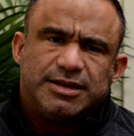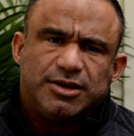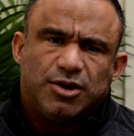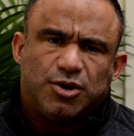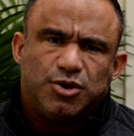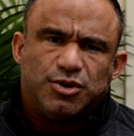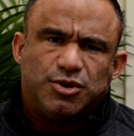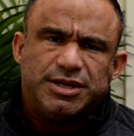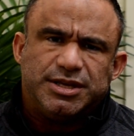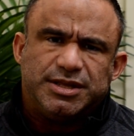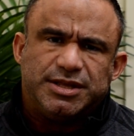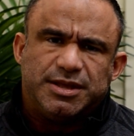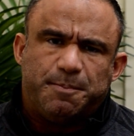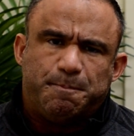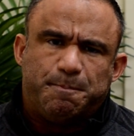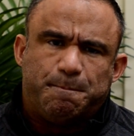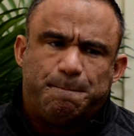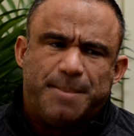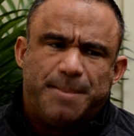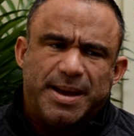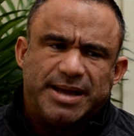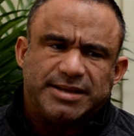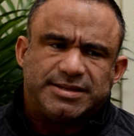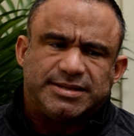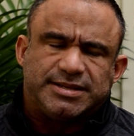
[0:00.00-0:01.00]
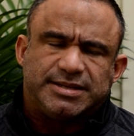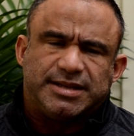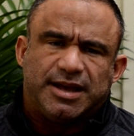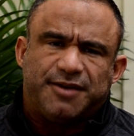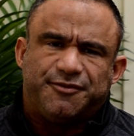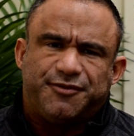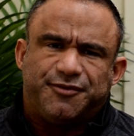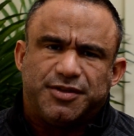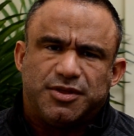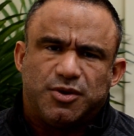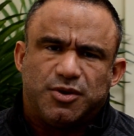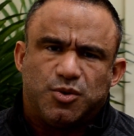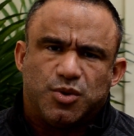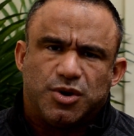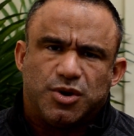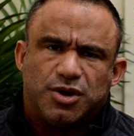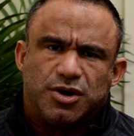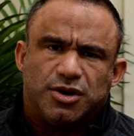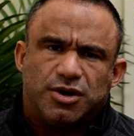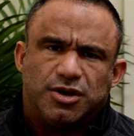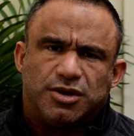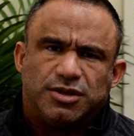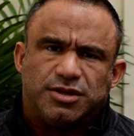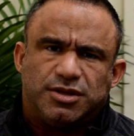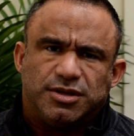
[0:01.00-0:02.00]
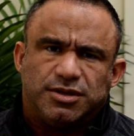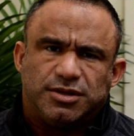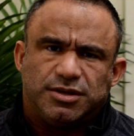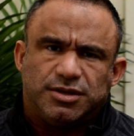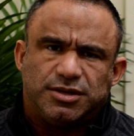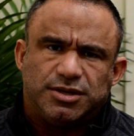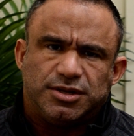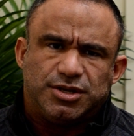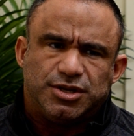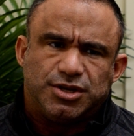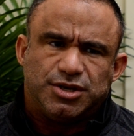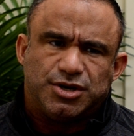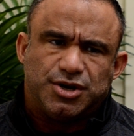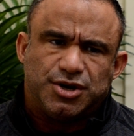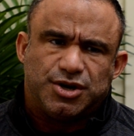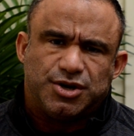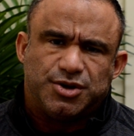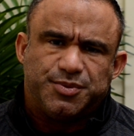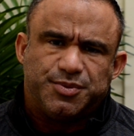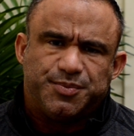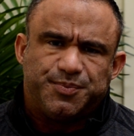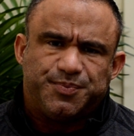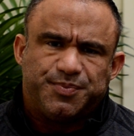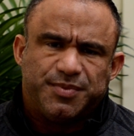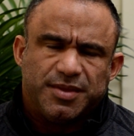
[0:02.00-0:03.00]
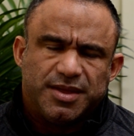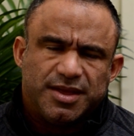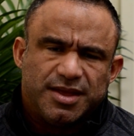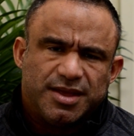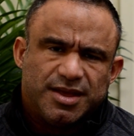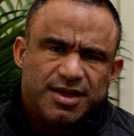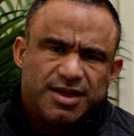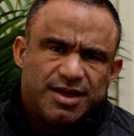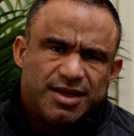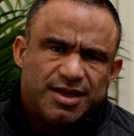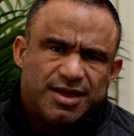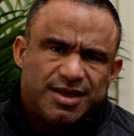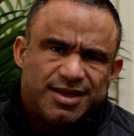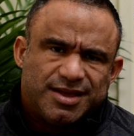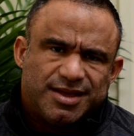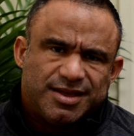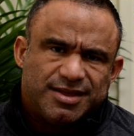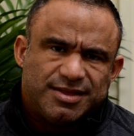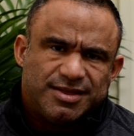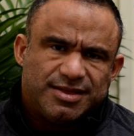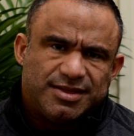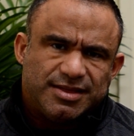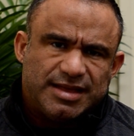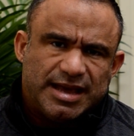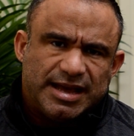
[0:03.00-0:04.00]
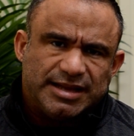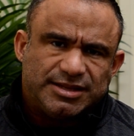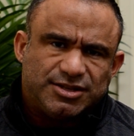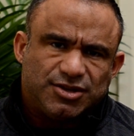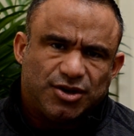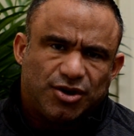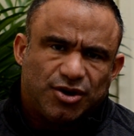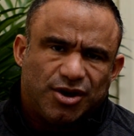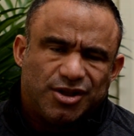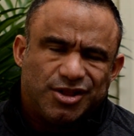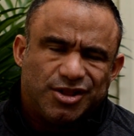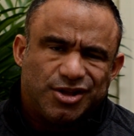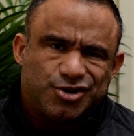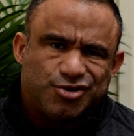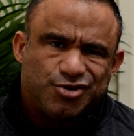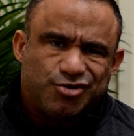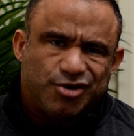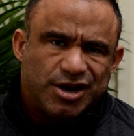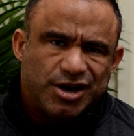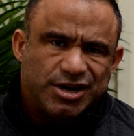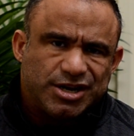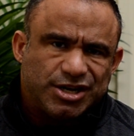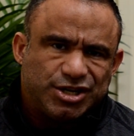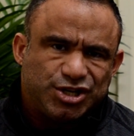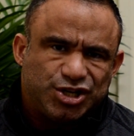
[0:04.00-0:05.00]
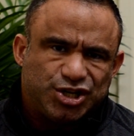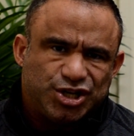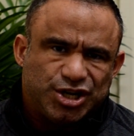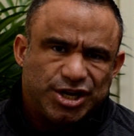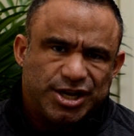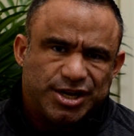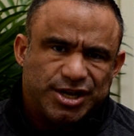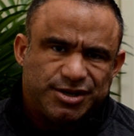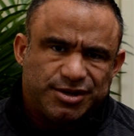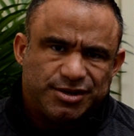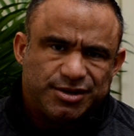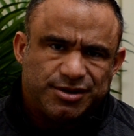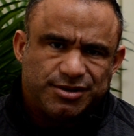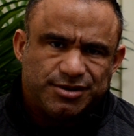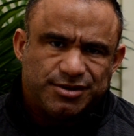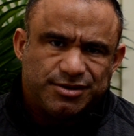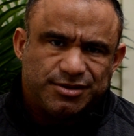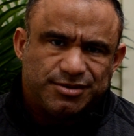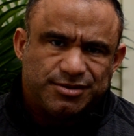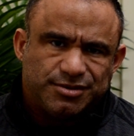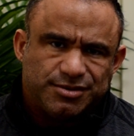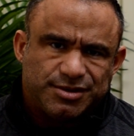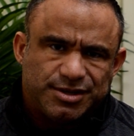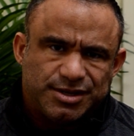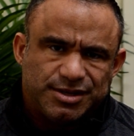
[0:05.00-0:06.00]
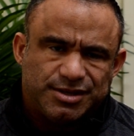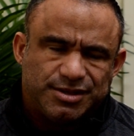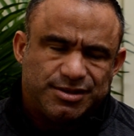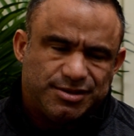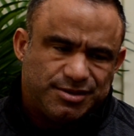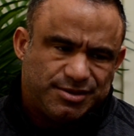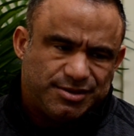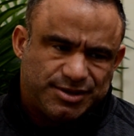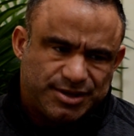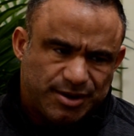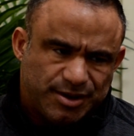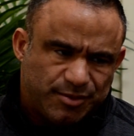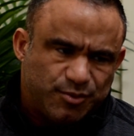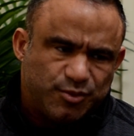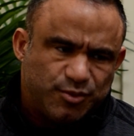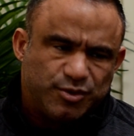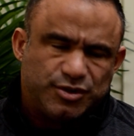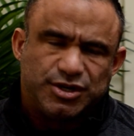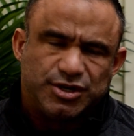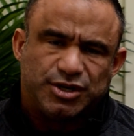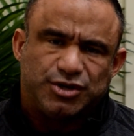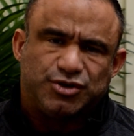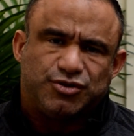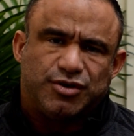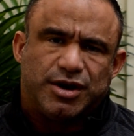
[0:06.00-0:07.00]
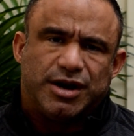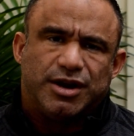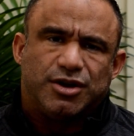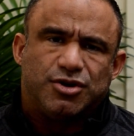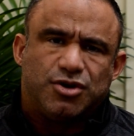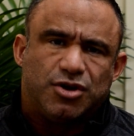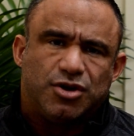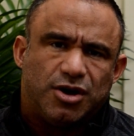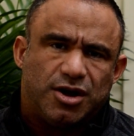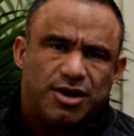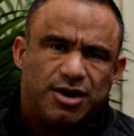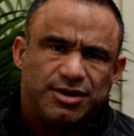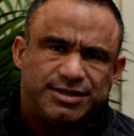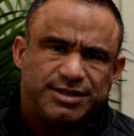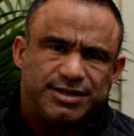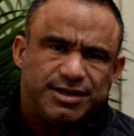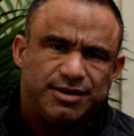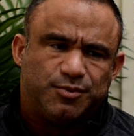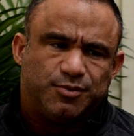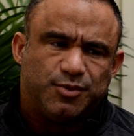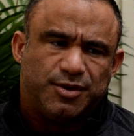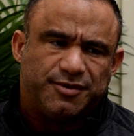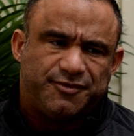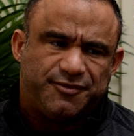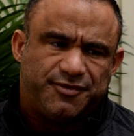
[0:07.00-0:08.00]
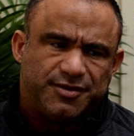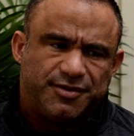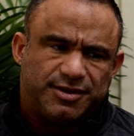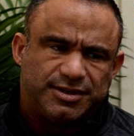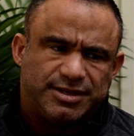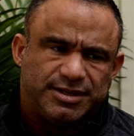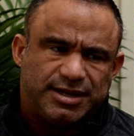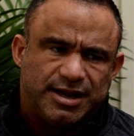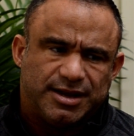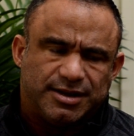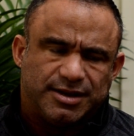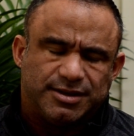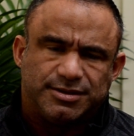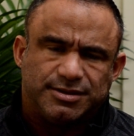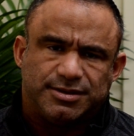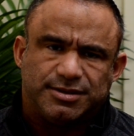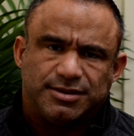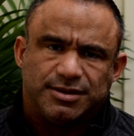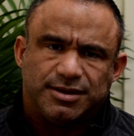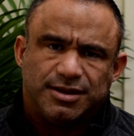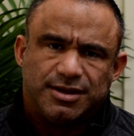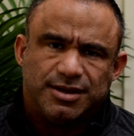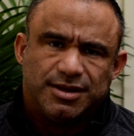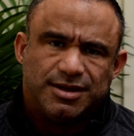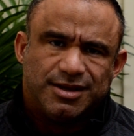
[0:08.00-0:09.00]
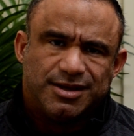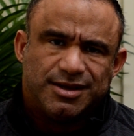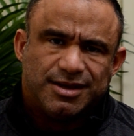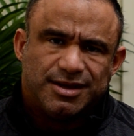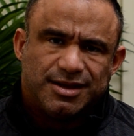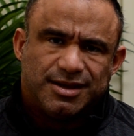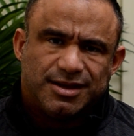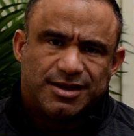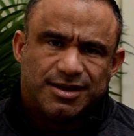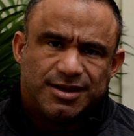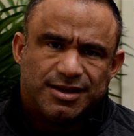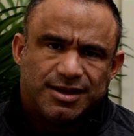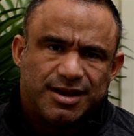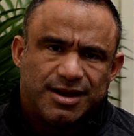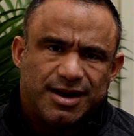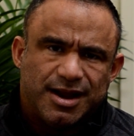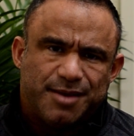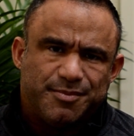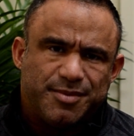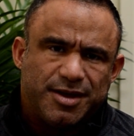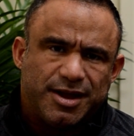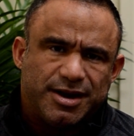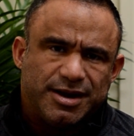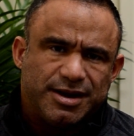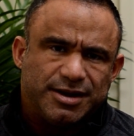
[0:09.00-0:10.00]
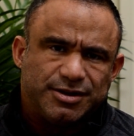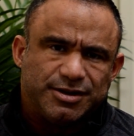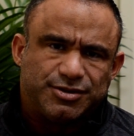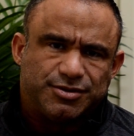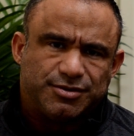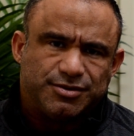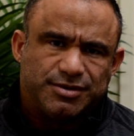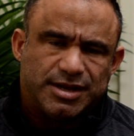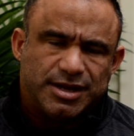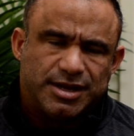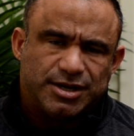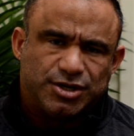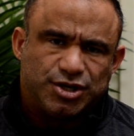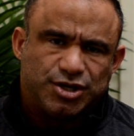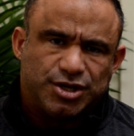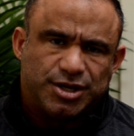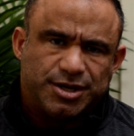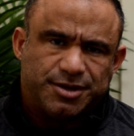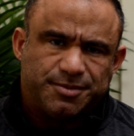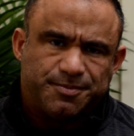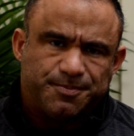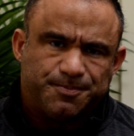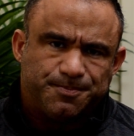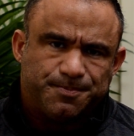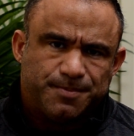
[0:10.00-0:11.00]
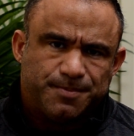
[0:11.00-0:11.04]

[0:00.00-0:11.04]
only the best stuff in the world. You know, that's all a crock of shit. See, someone was just trying to call, seeing what Phil takes, and I'm not answering that shit.